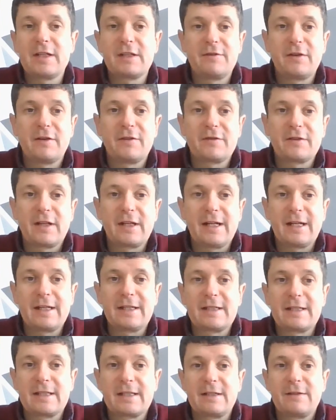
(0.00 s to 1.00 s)
to
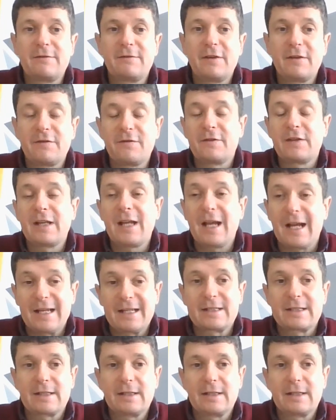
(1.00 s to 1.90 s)
1558.